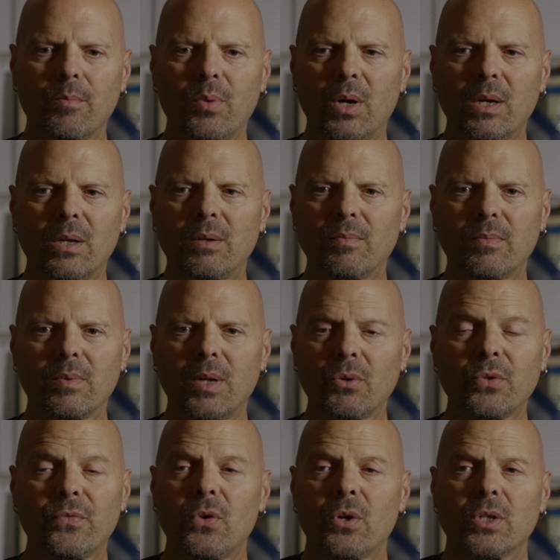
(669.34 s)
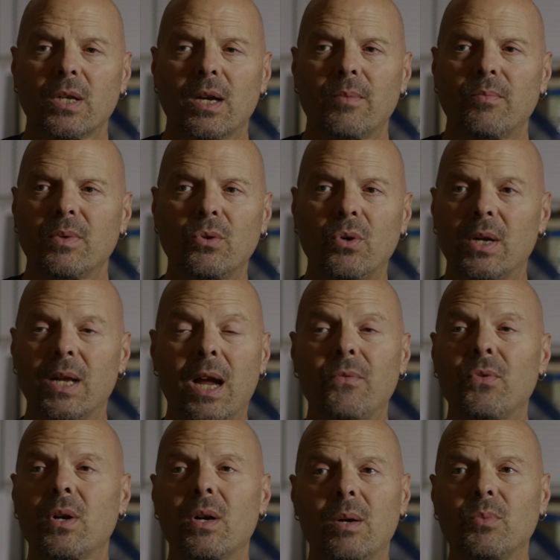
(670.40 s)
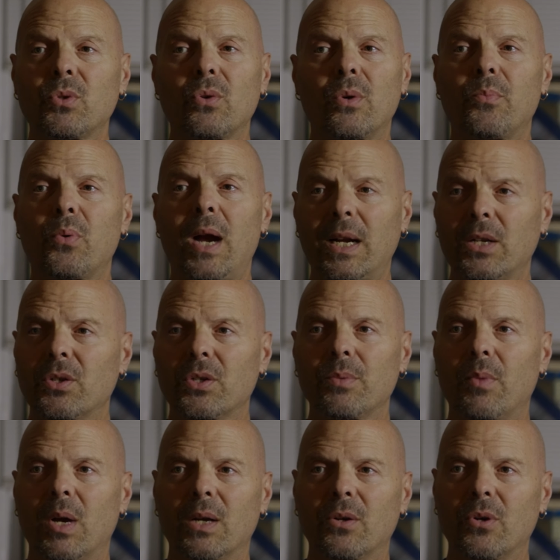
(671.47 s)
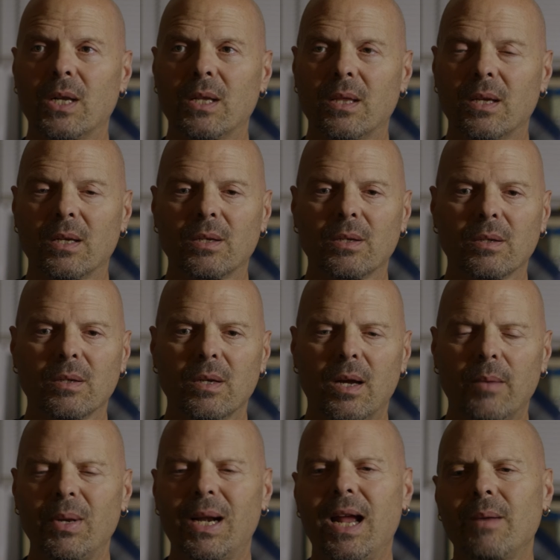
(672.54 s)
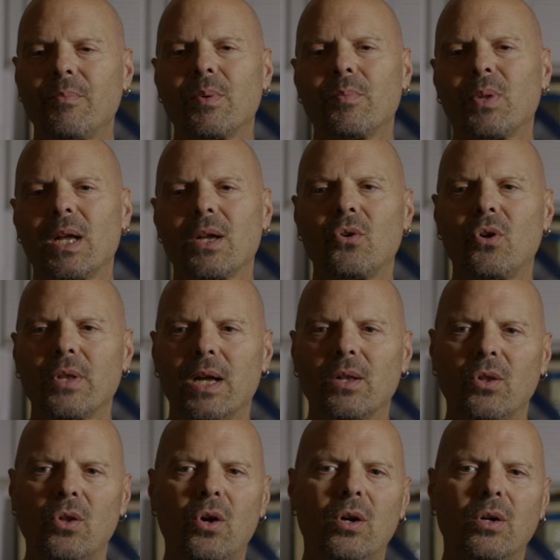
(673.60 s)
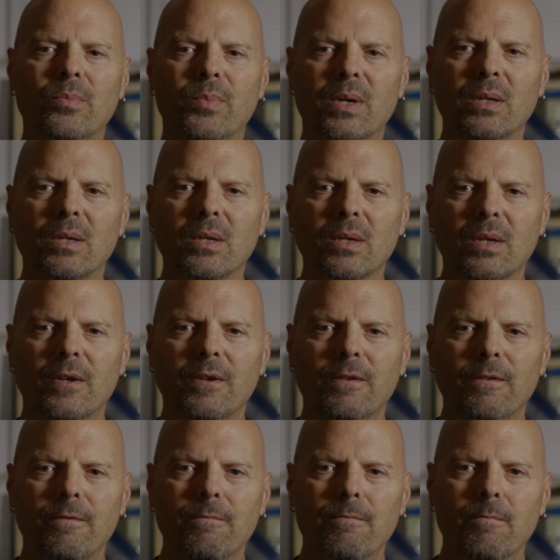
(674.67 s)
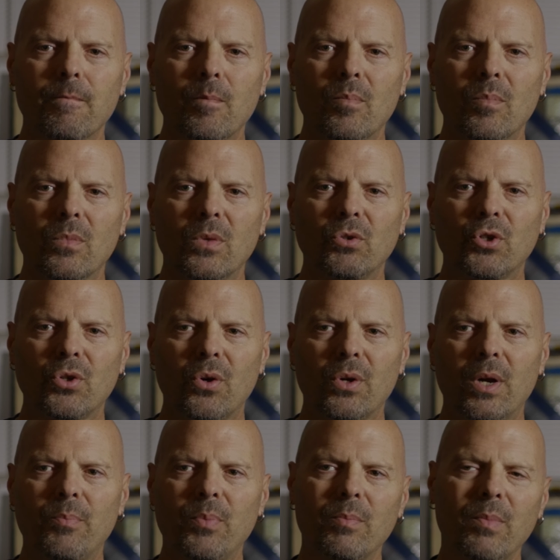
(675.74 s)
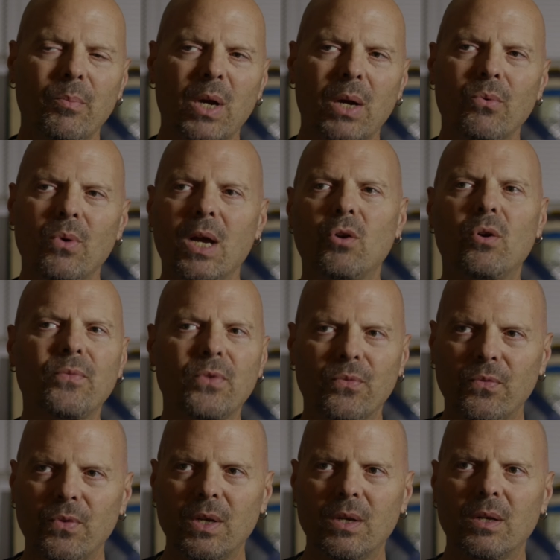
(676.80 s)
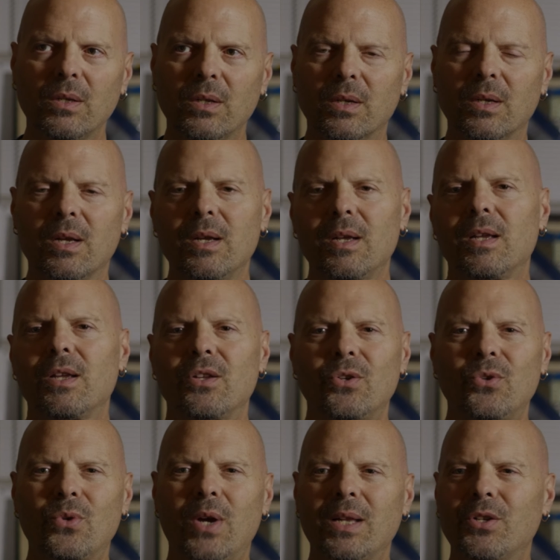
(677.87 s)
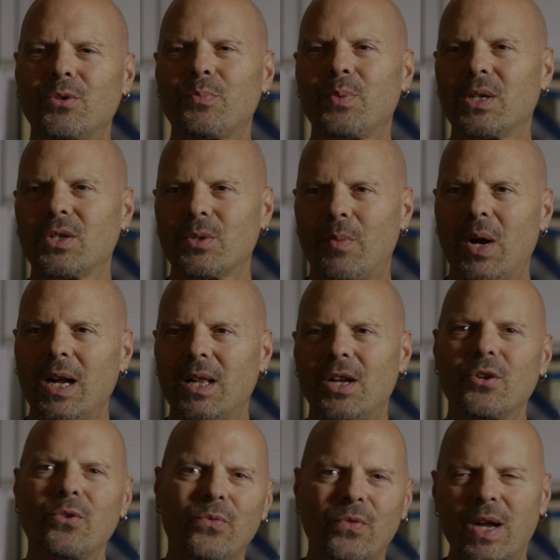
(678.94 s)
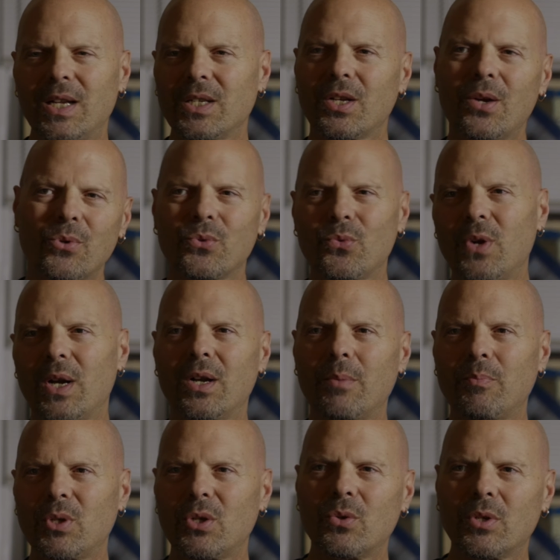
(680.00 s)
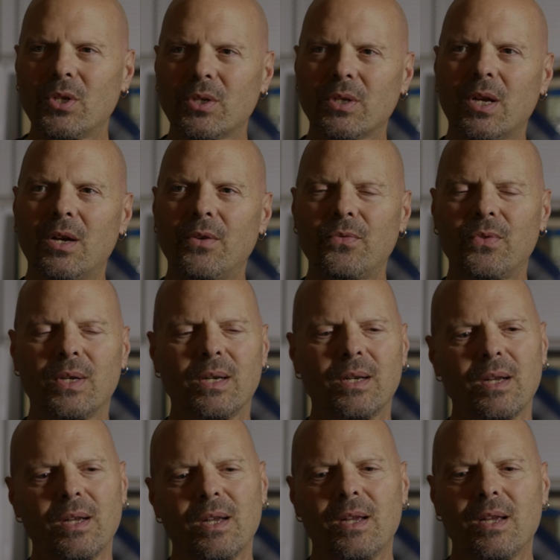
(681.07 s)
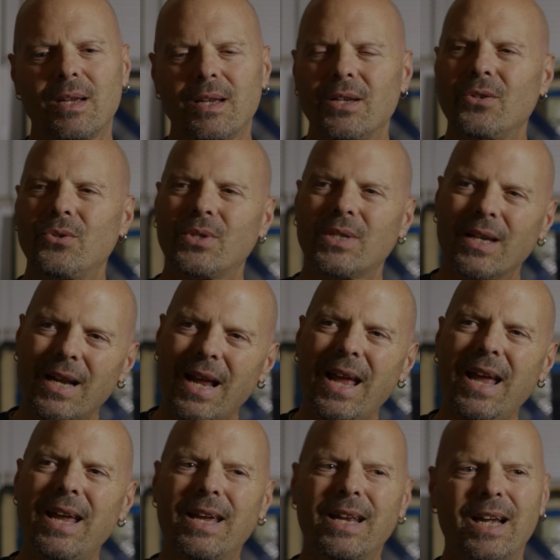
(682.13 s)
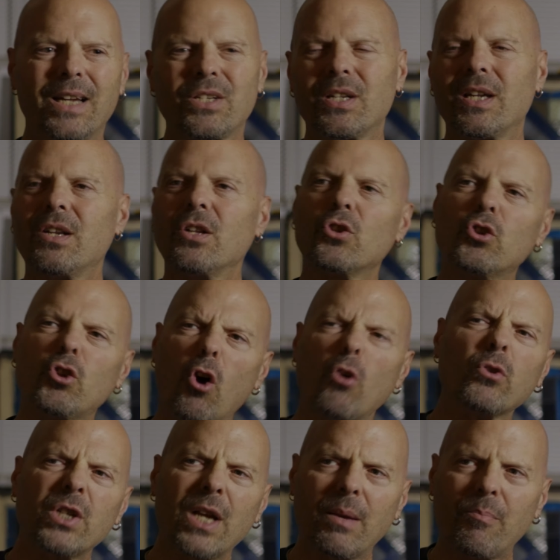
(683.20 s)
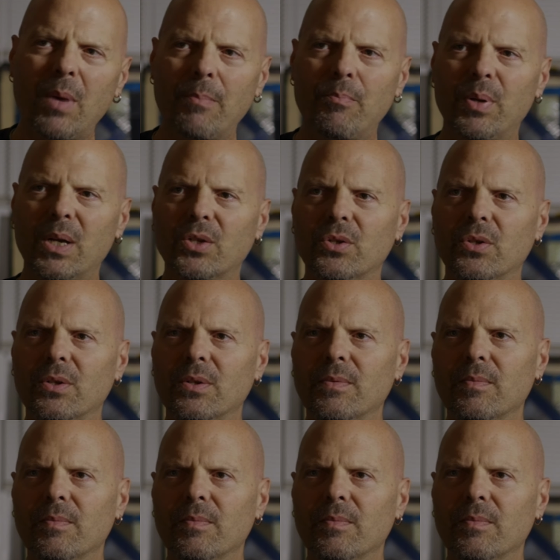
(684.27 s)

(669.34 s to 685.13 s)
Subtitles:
but that was the first time you had ever come to a practice of mine or anything. I mean, I hadn't been playing all that long, but you showed up. Remember, I ran off the field and you had this big smile on your face. I was running up to you and stuff, and you said, "Hey," and I said, "Don't take my picture."